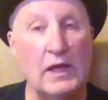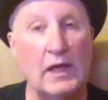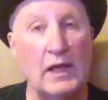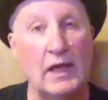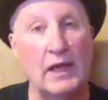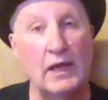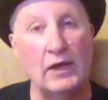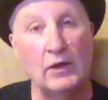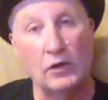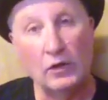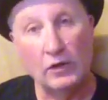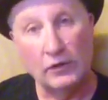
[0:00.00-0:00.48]

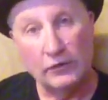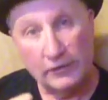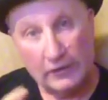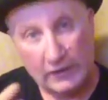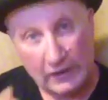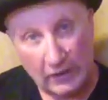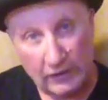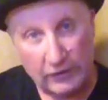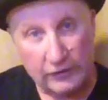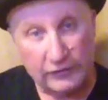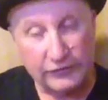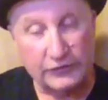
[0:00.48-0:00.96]
And on
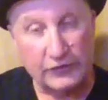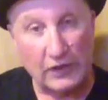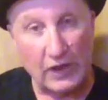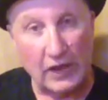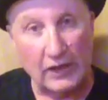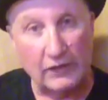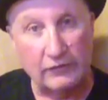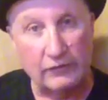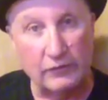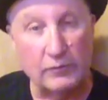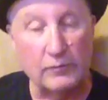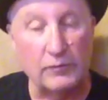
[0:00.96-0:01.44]
the other
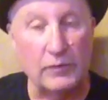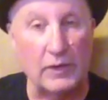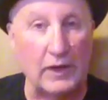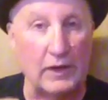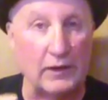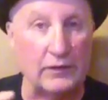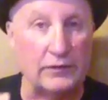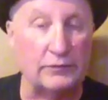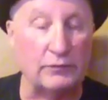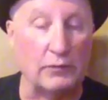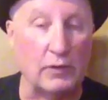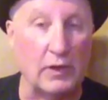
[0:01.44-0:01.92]
side of them, they
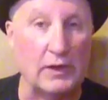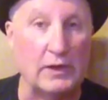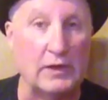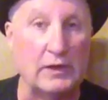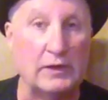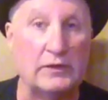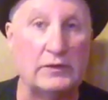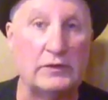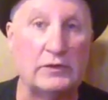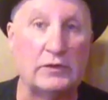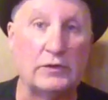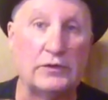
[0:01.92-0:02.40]
are
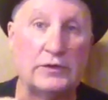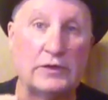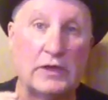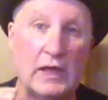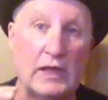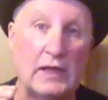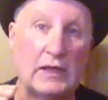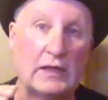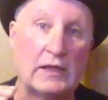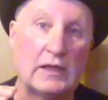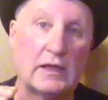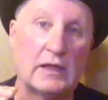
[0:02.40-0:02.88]
threaded to
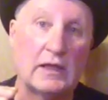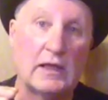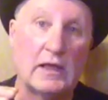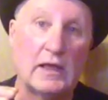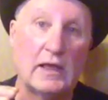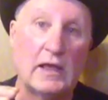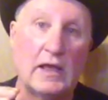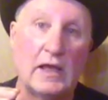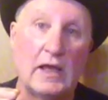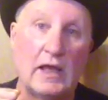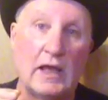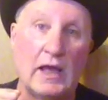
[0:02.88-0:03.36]
take
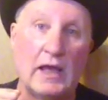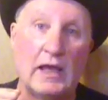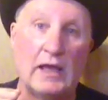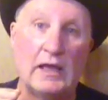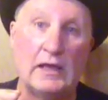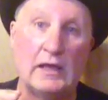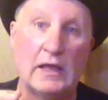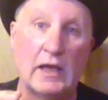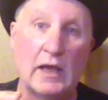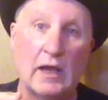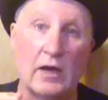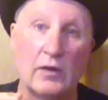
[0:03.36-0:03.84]

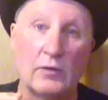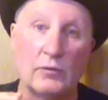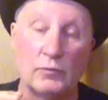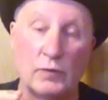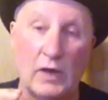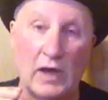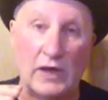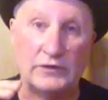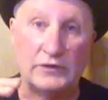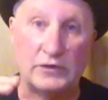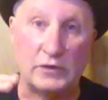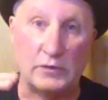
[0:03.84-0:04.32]
a
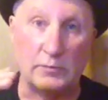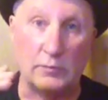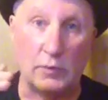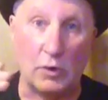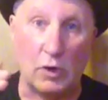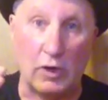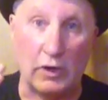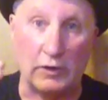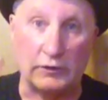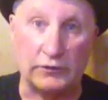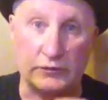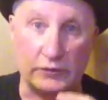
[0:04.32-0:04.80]
ratchet
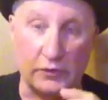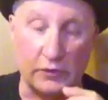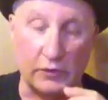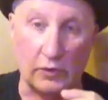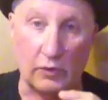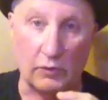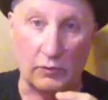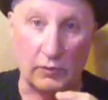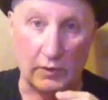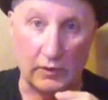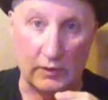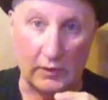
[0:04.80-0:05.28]
box, you
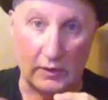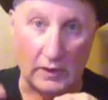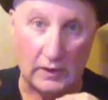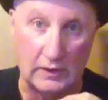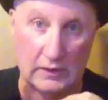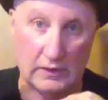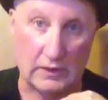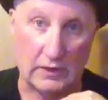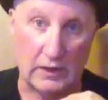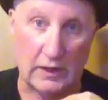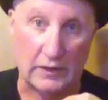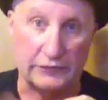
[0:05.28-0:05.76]
know, a
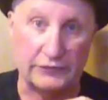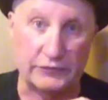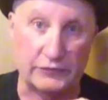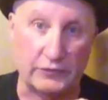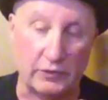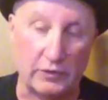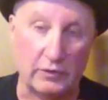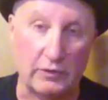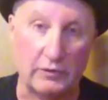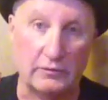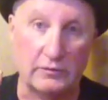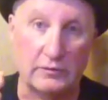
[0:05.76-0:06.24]

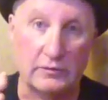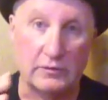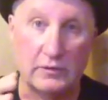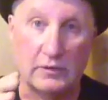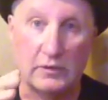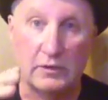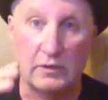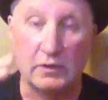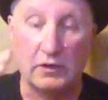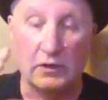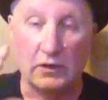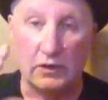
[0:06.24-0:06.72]
cluster,
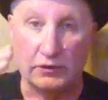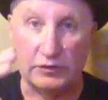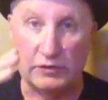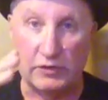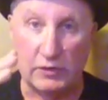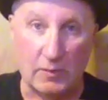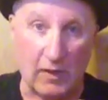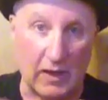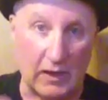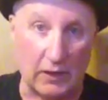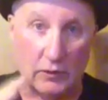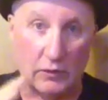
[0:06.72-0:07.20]
a
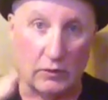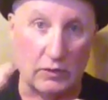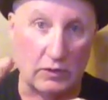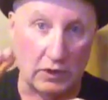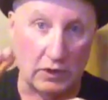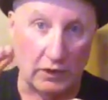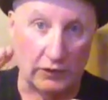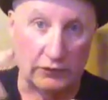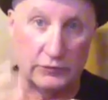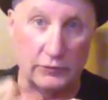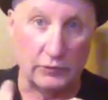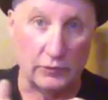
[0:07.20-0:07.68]
Shimano
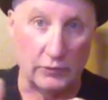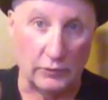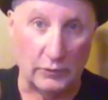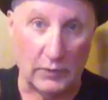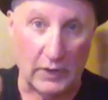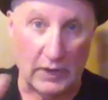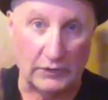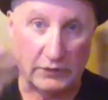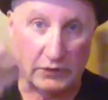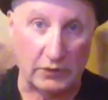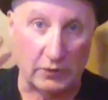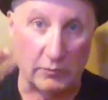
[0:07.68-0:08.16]
cluster with a
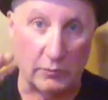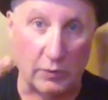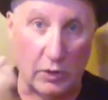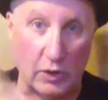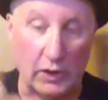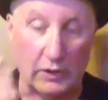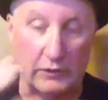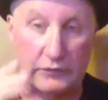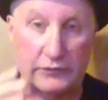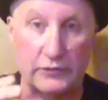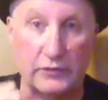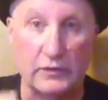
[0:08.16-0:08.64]
ratchet
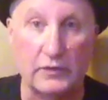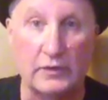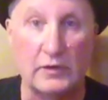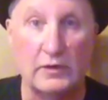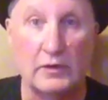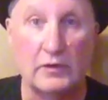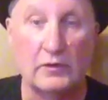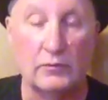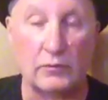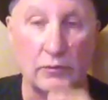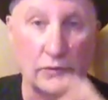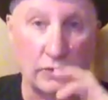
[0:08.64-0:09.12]
box
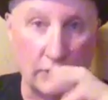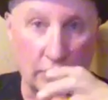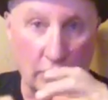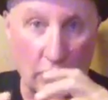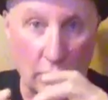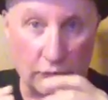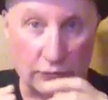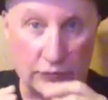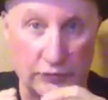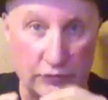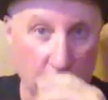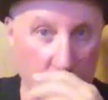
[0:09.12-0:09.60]
with a
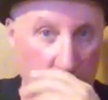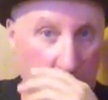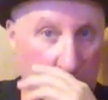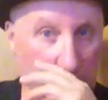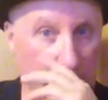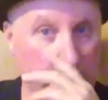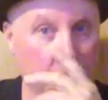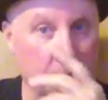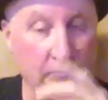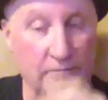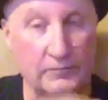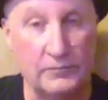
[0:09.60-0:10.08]
coaster,
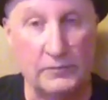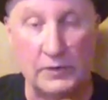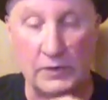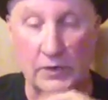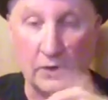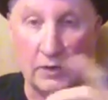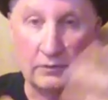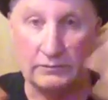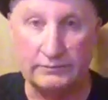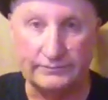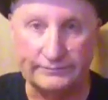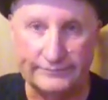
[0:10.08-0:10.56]
you
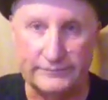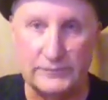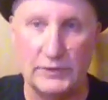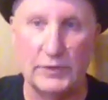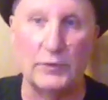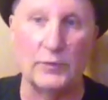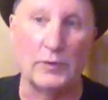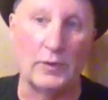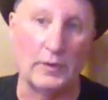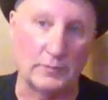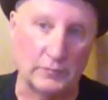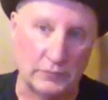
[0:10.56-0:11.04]
know
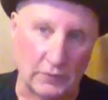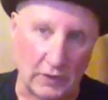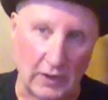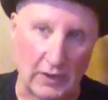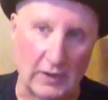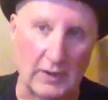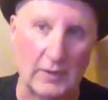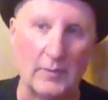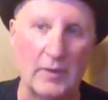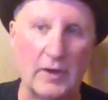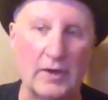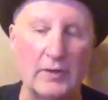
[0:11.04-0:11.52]
what I'm
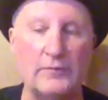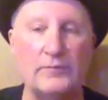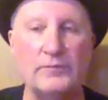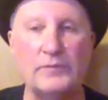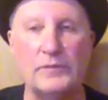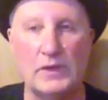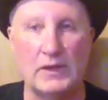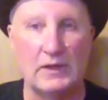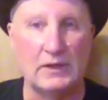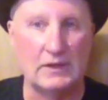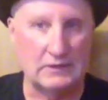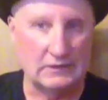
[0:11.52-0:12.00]
talking about.
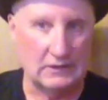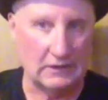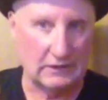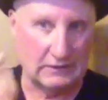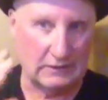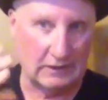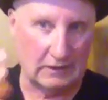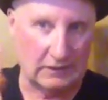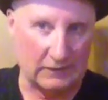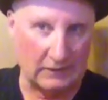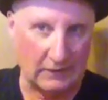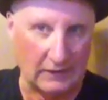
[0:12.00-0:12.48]
Click,
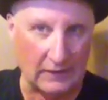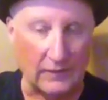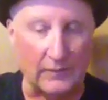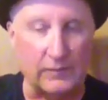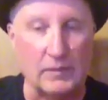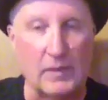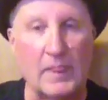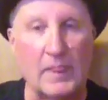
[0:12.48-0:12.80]
click, click.